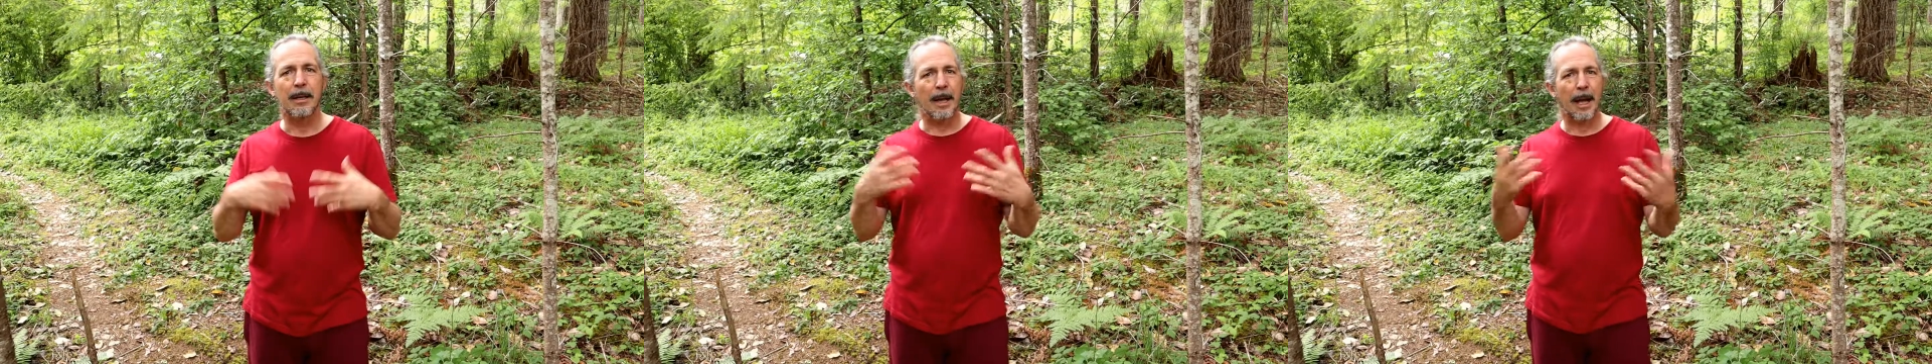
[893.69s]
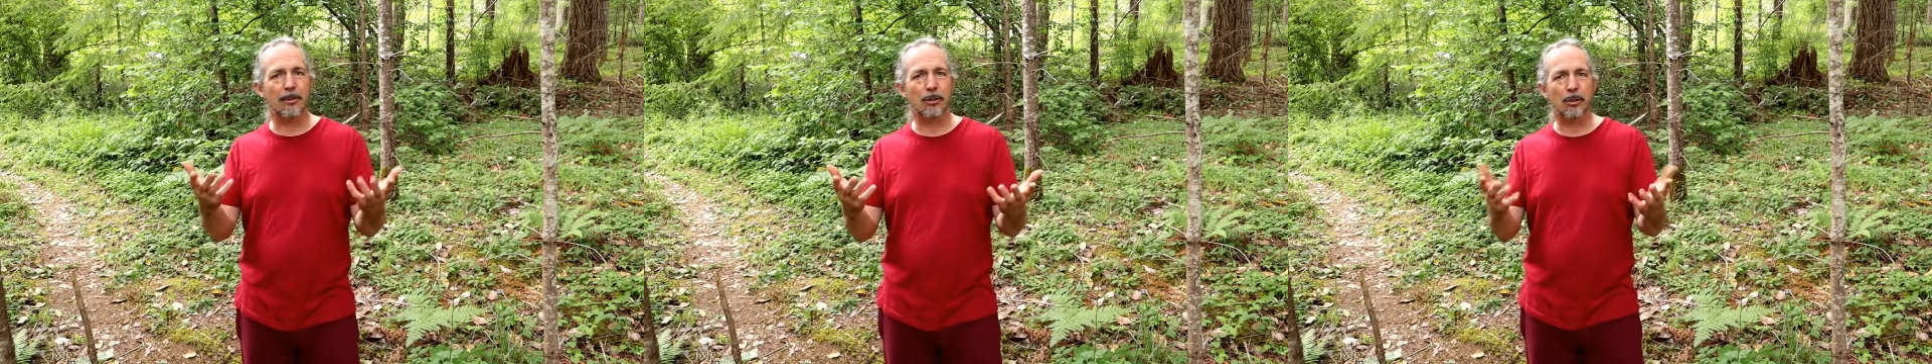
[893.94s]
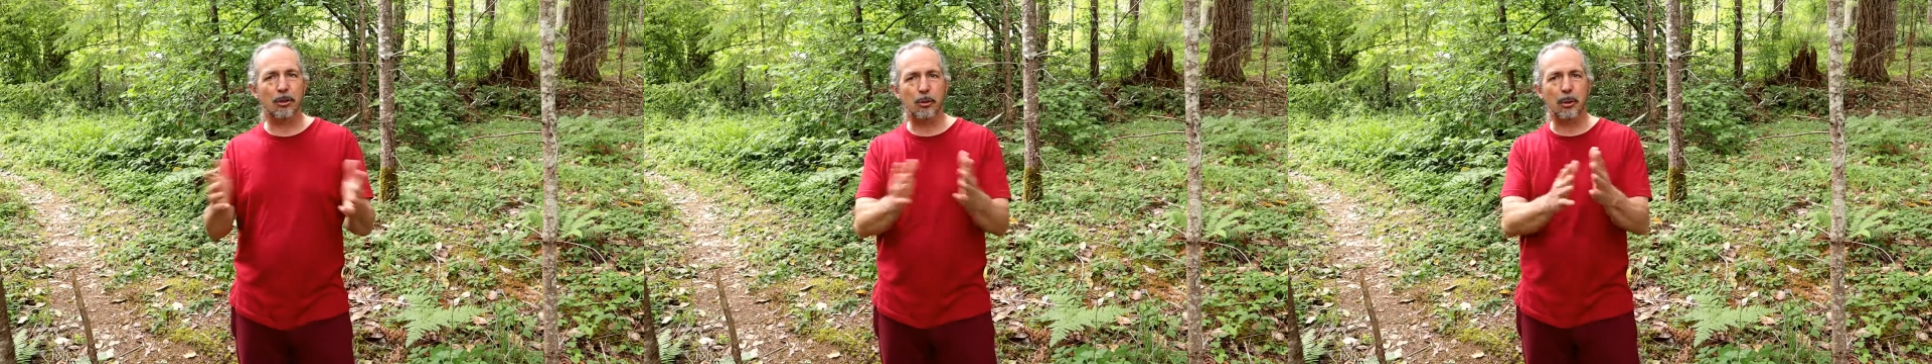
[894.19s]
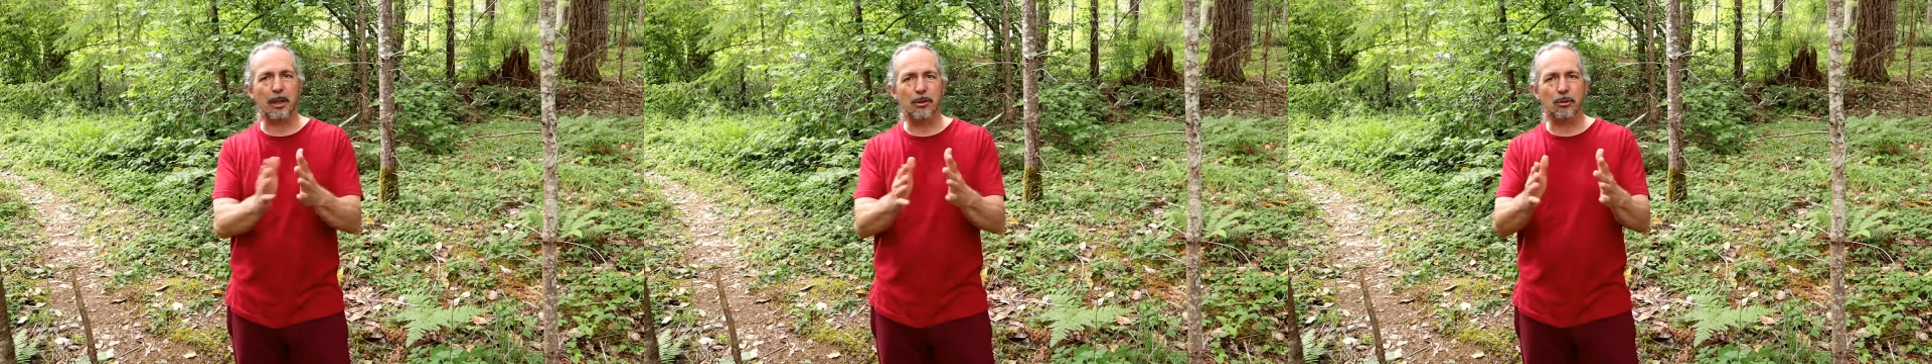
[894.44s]
And you can
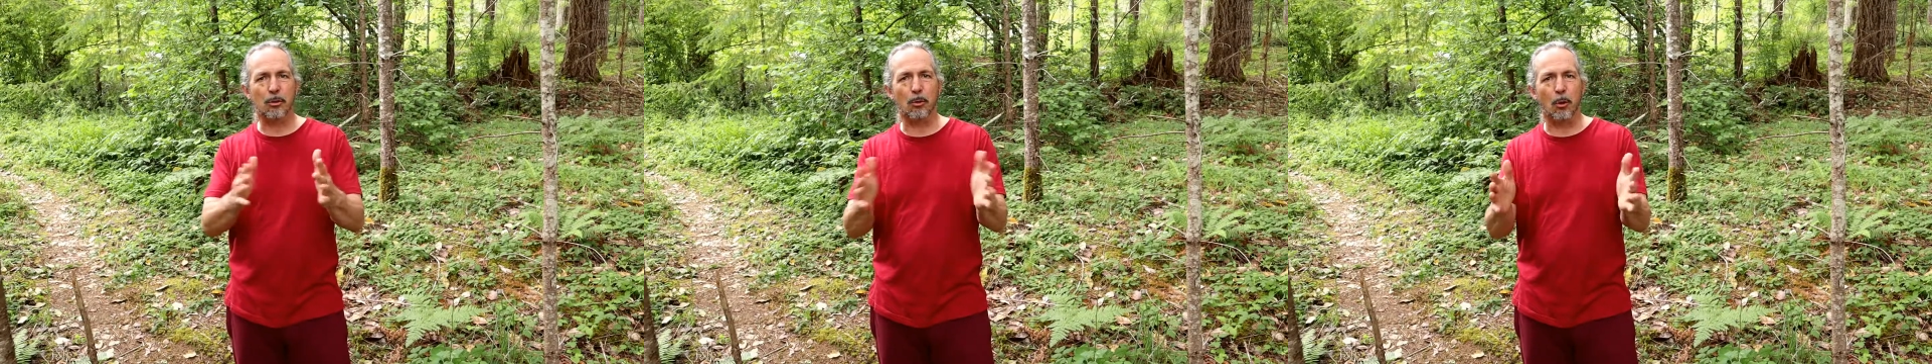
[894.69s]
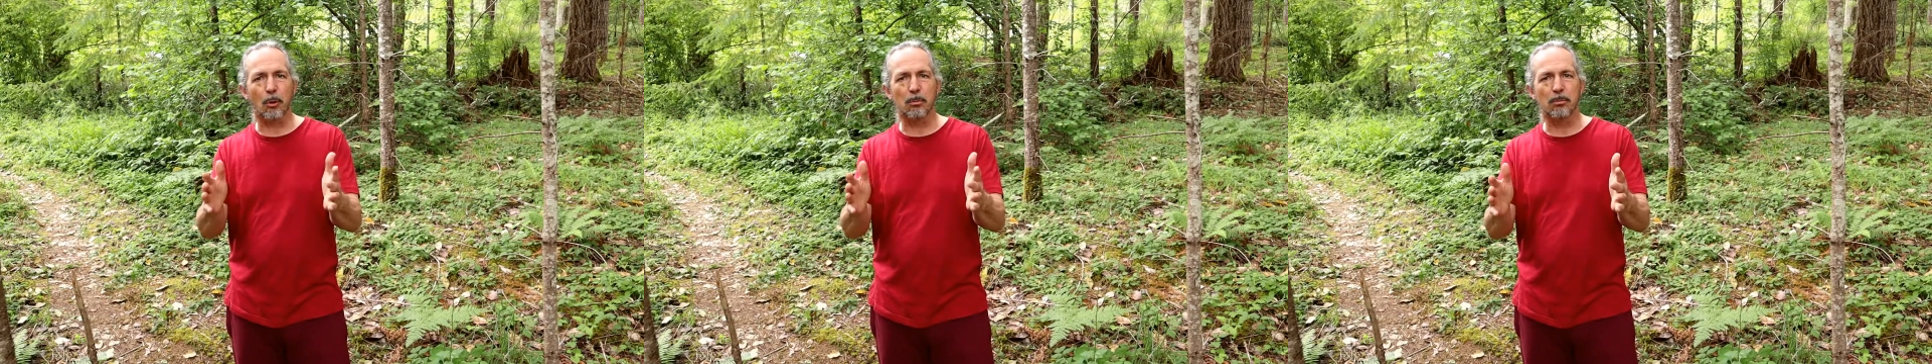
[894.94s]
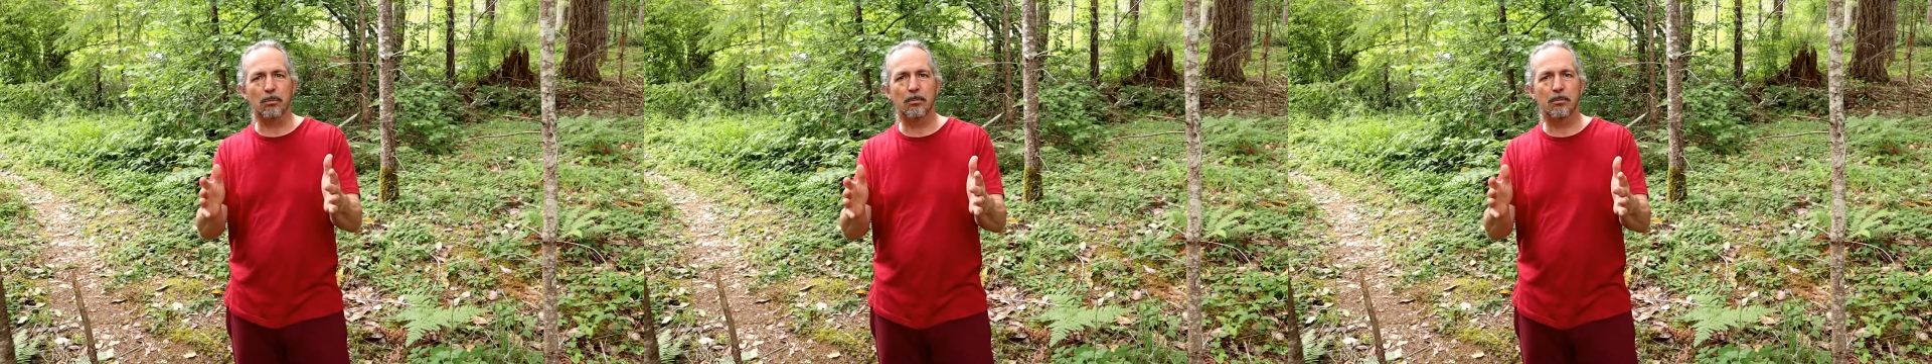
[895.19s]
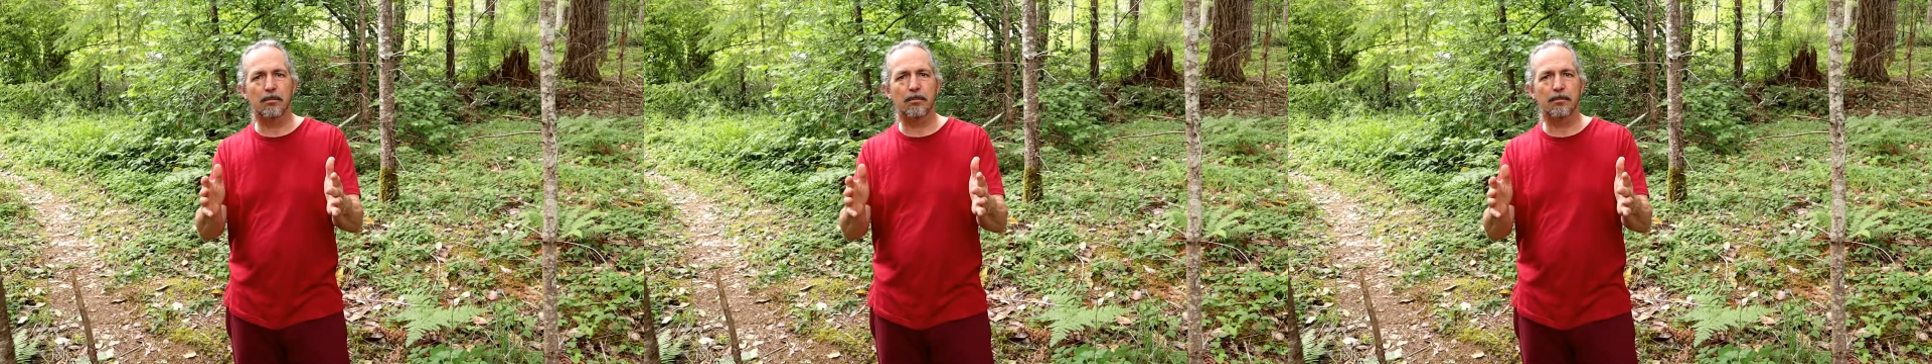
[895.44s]
create your own
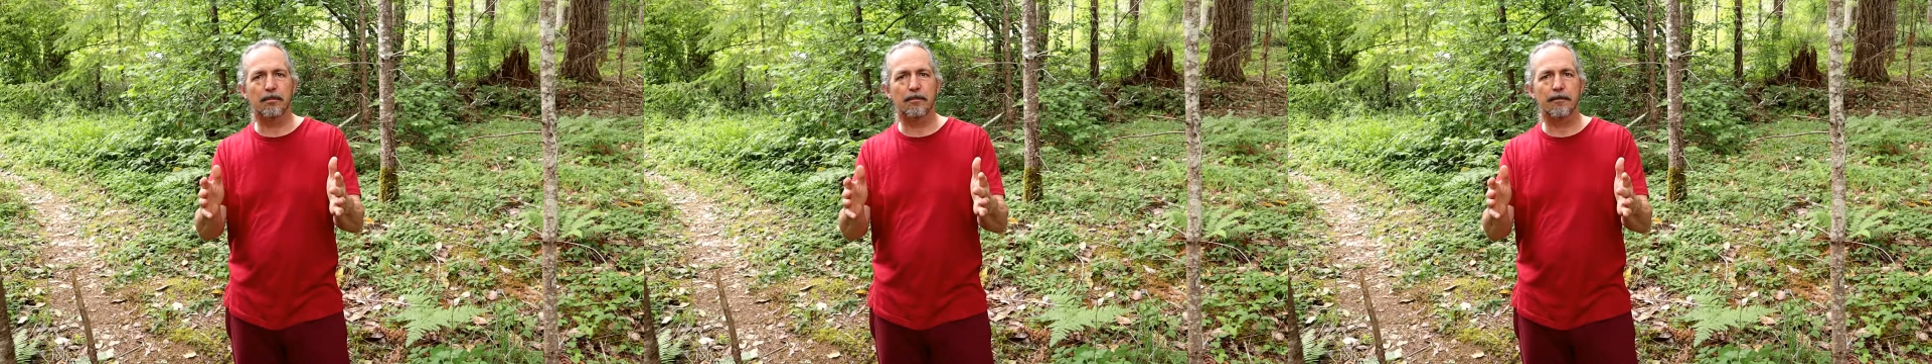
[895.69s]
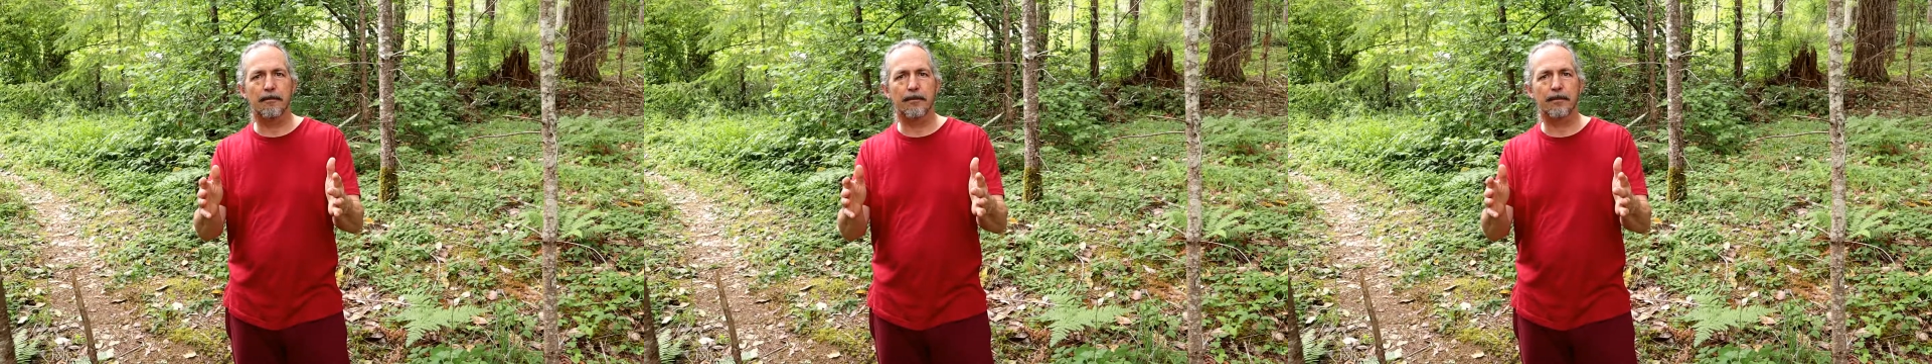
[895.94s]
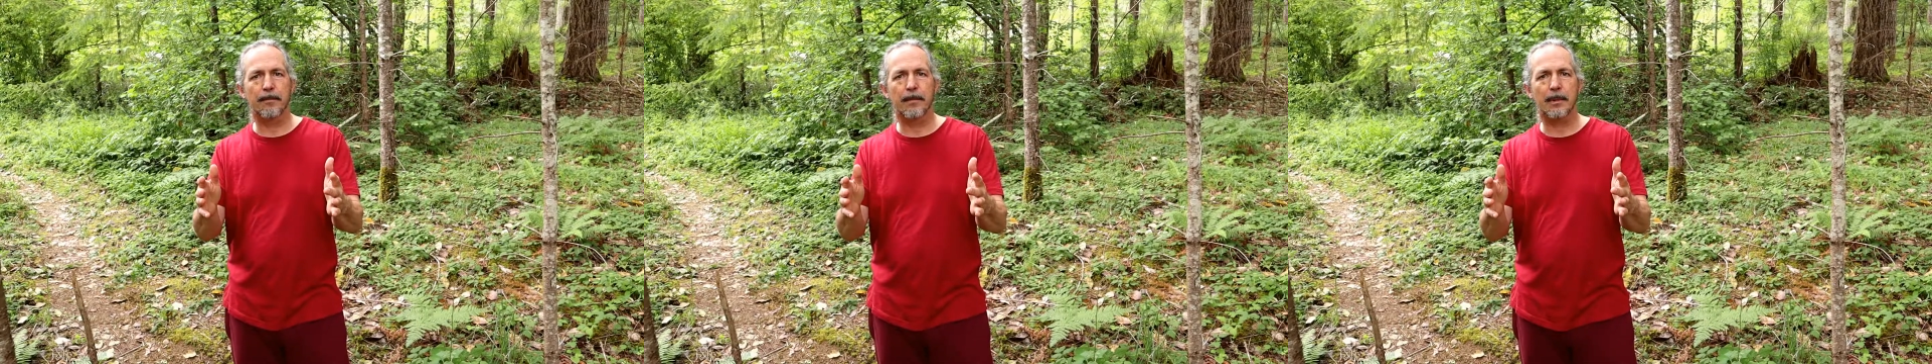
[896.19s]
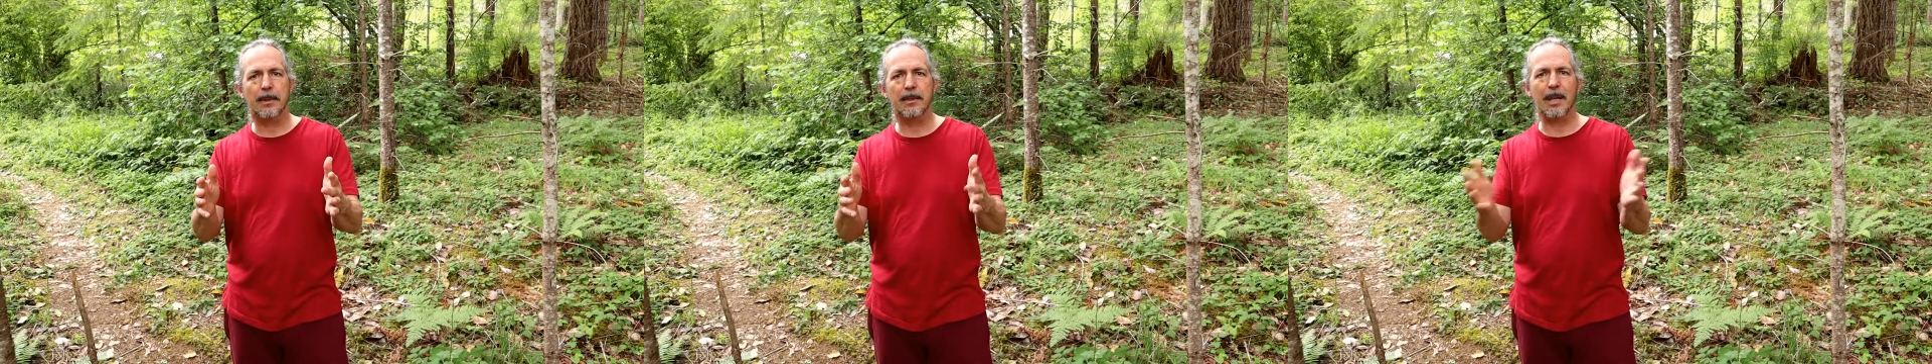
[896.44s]

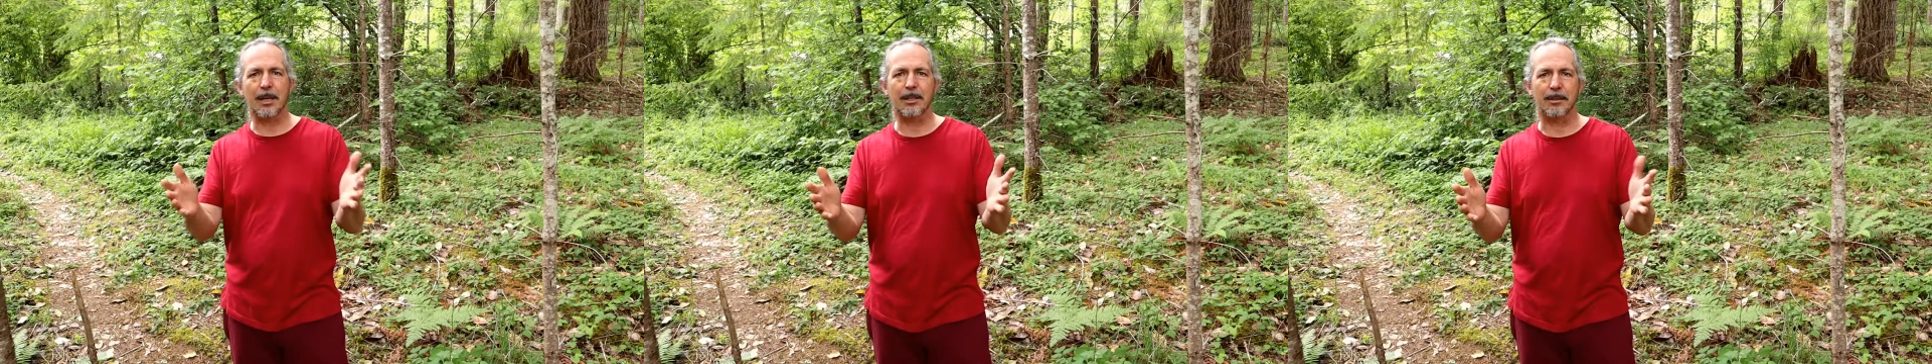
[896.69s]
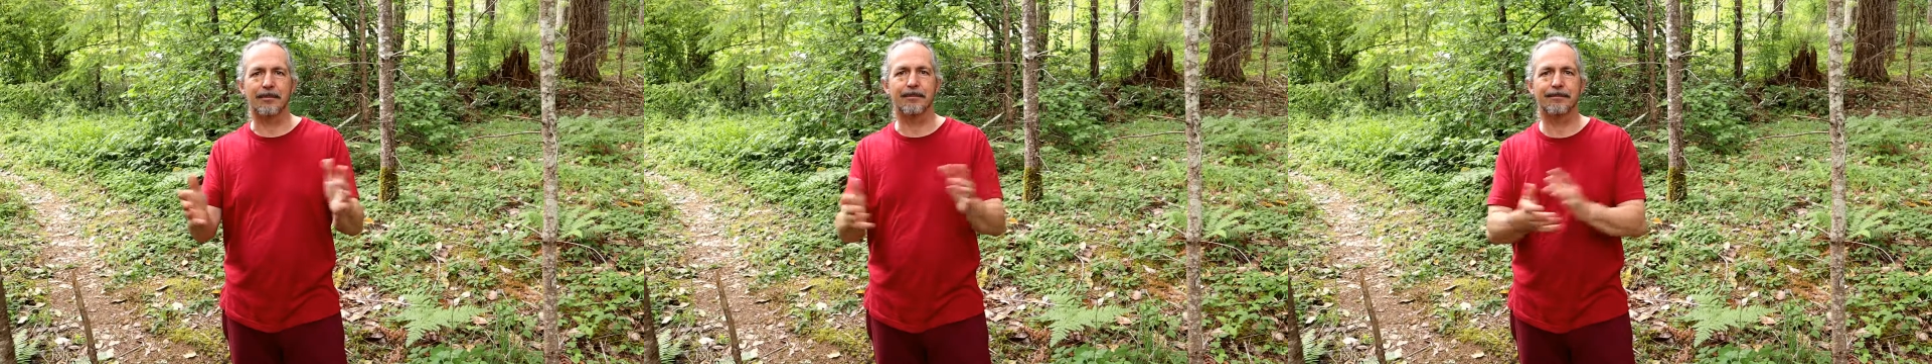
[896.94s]
session.